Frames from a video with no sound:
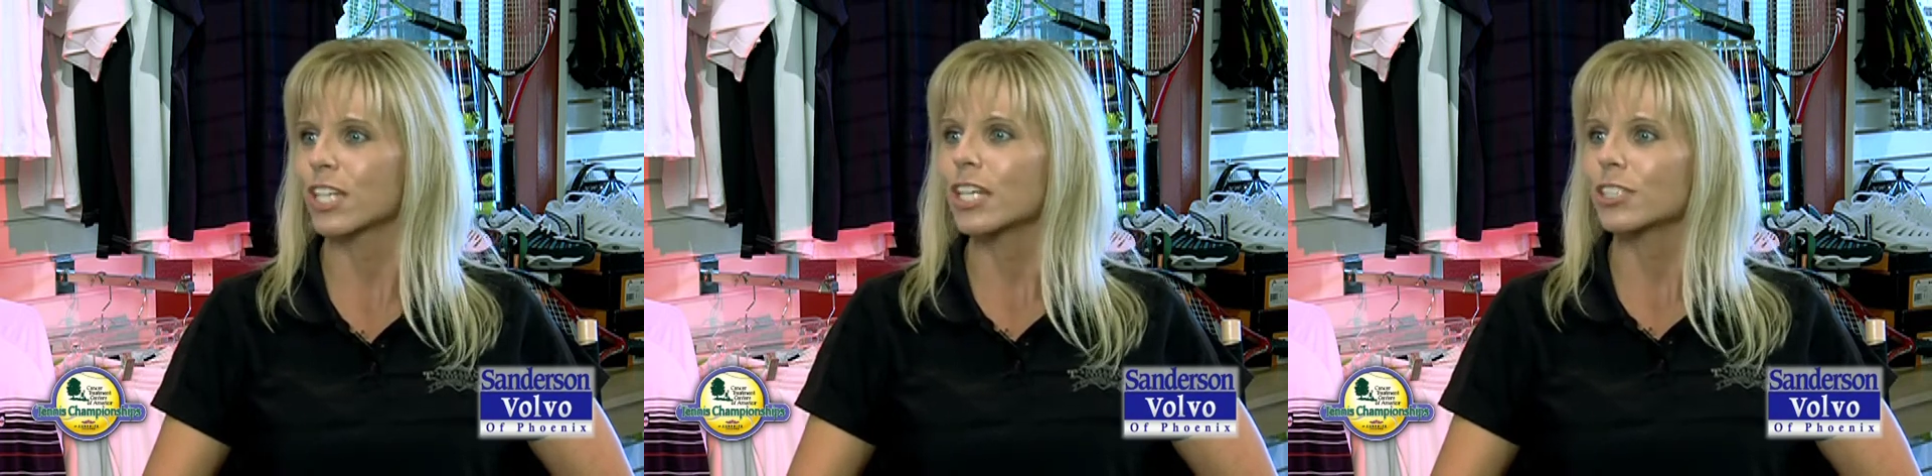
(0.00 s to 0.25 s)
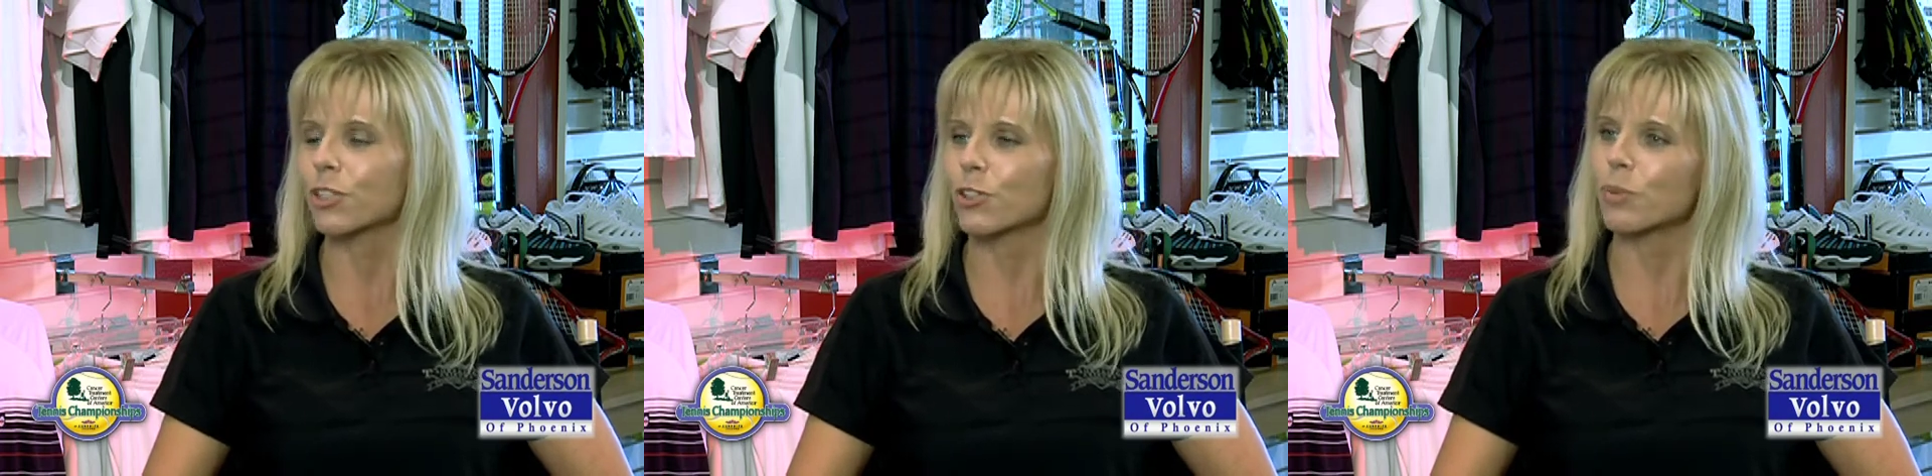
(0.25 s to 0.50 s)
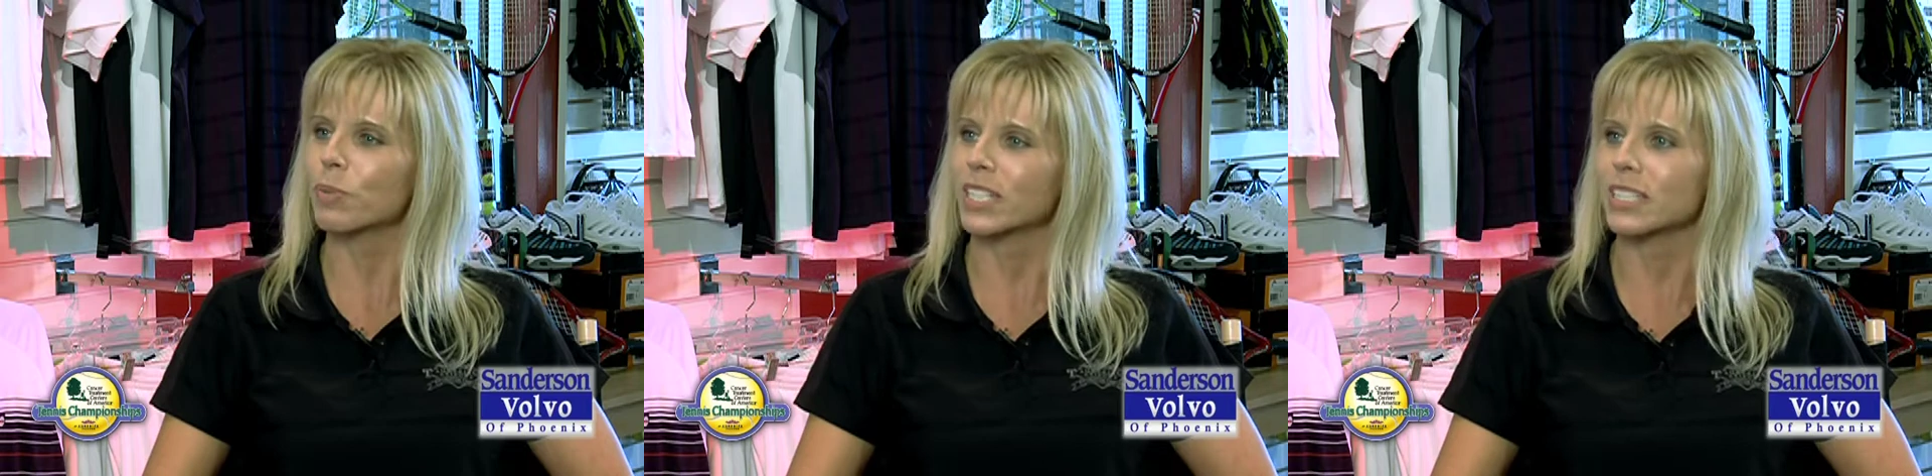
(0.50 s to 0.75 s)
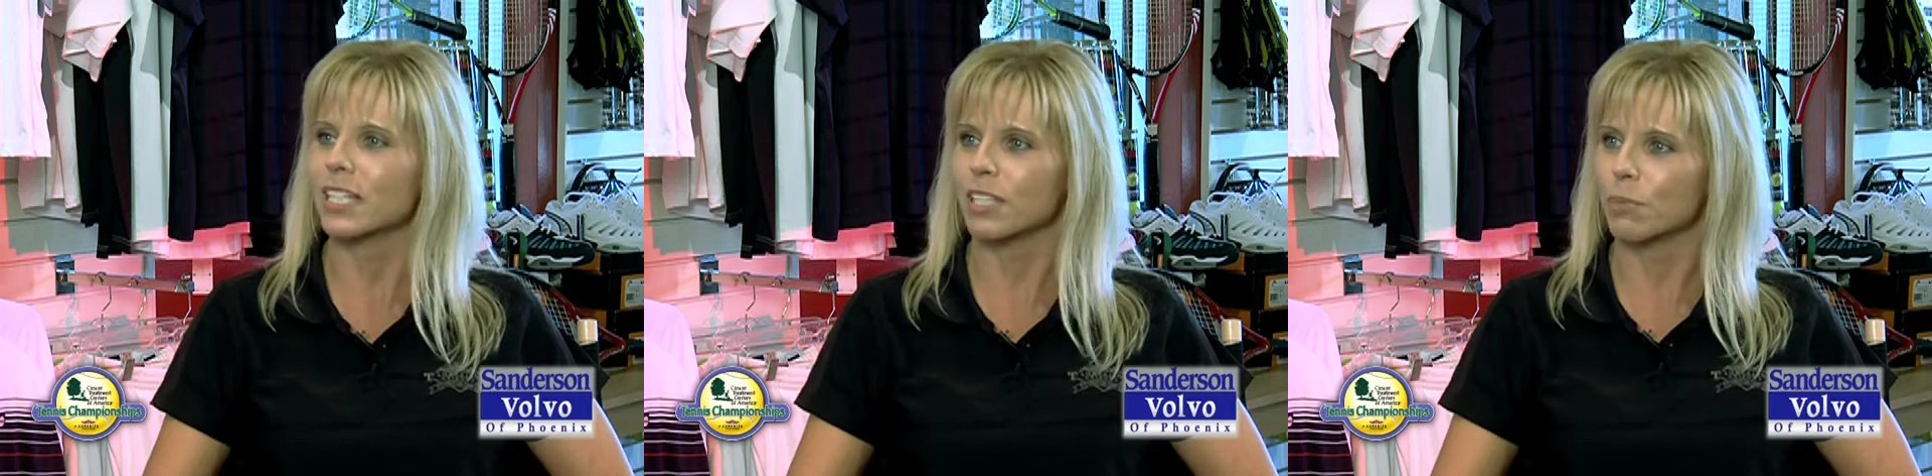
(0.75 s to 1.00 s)
So they'll be
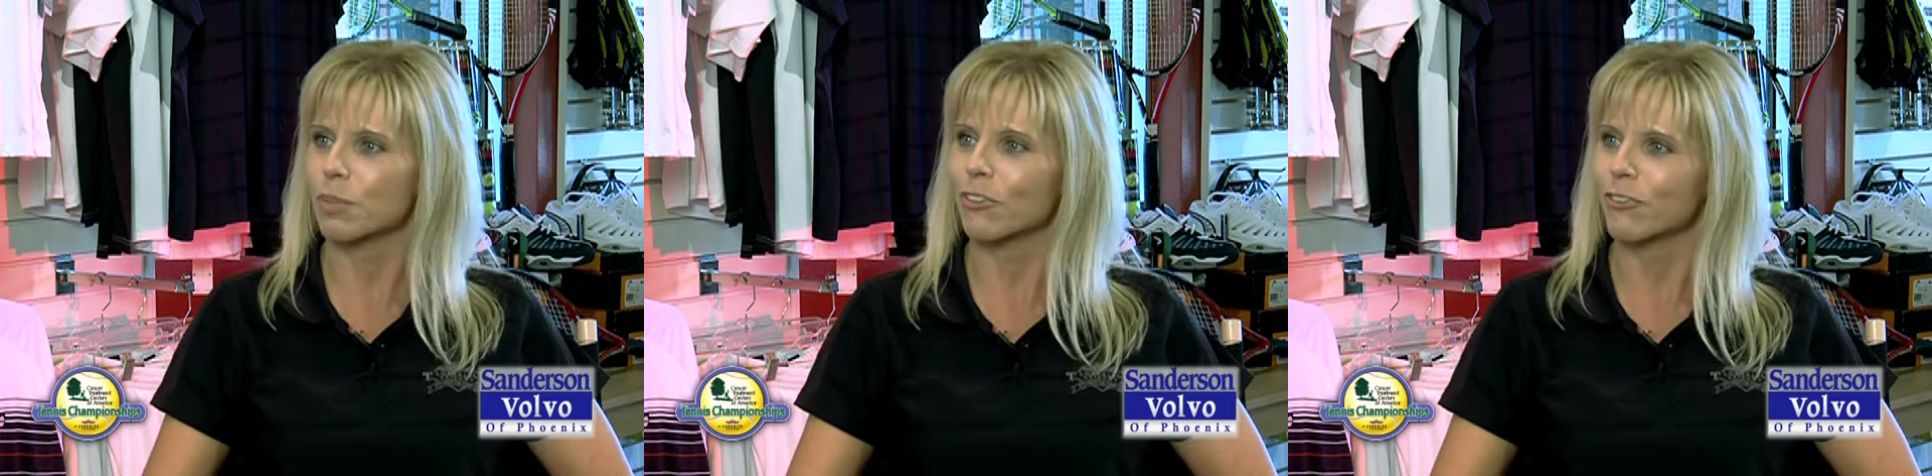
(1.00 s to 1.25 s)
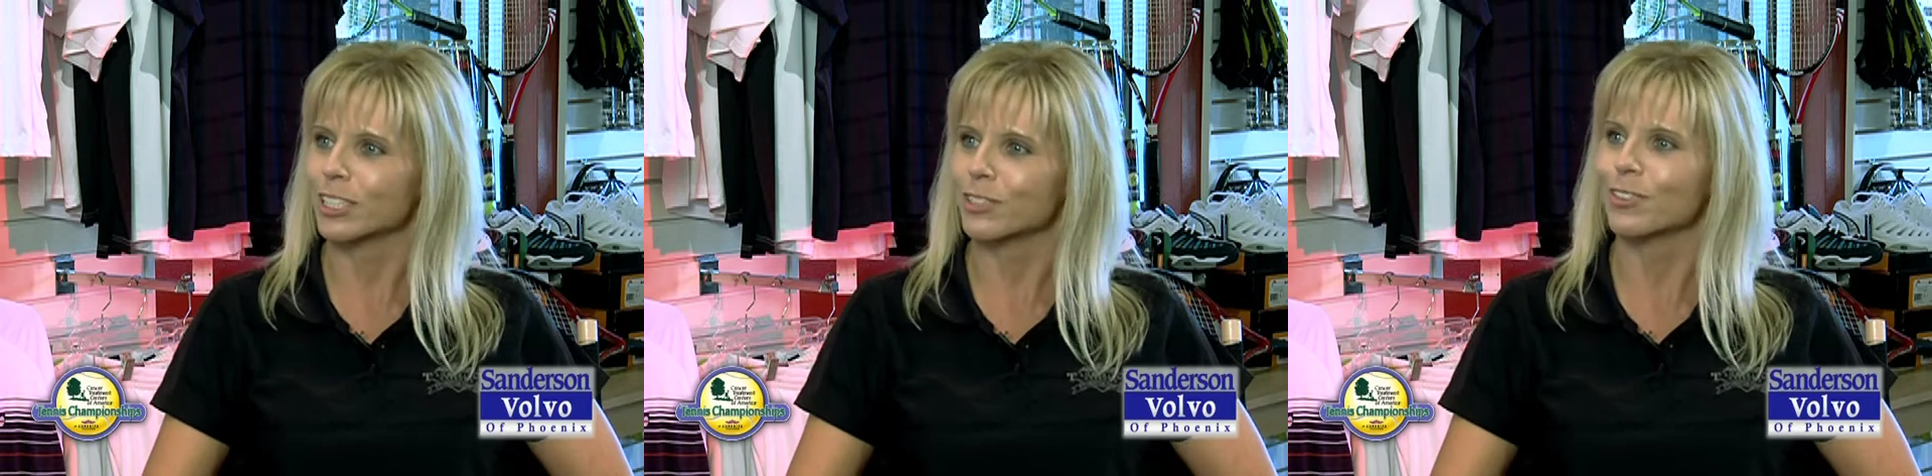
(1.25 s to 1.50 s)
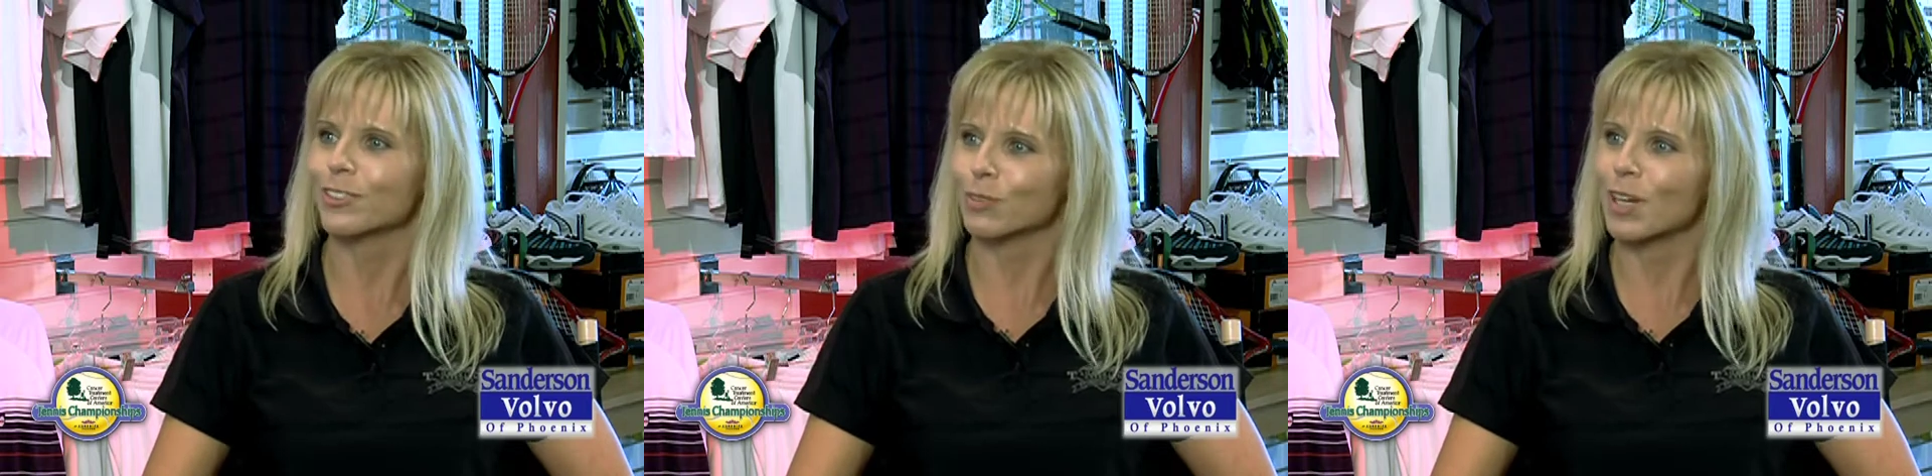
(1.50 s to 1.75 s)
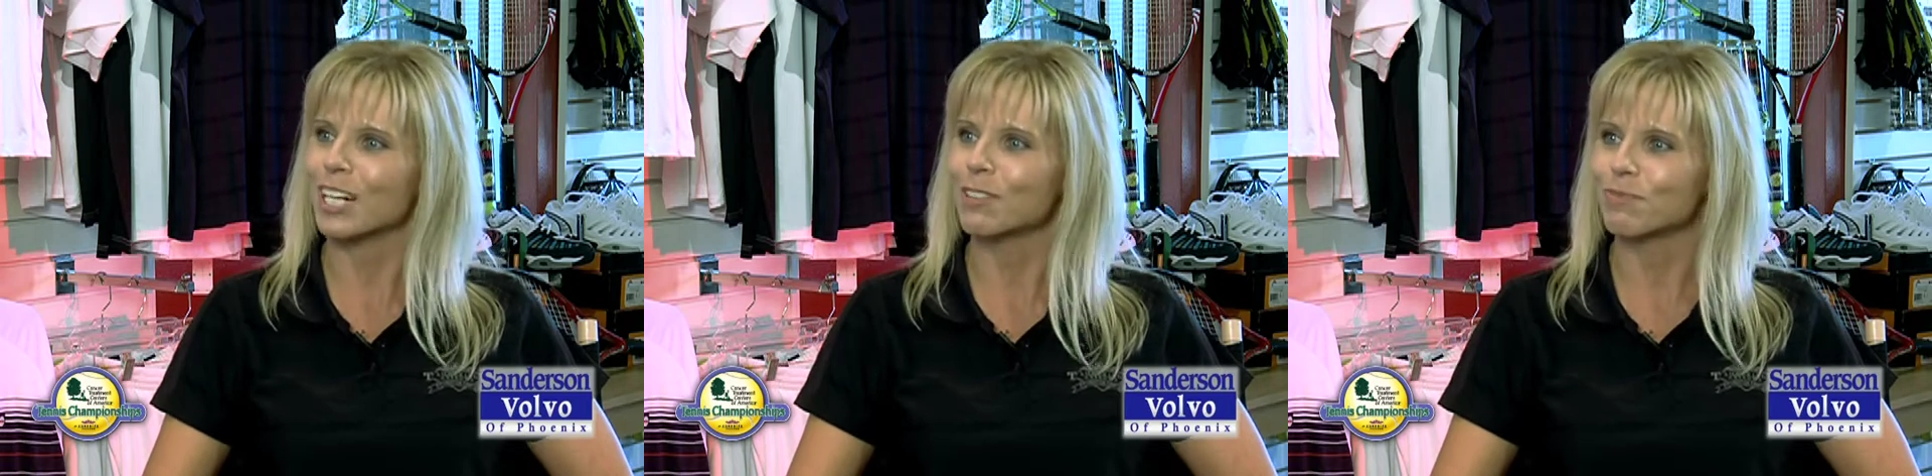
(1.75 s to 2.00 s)
attending the beer festival as well.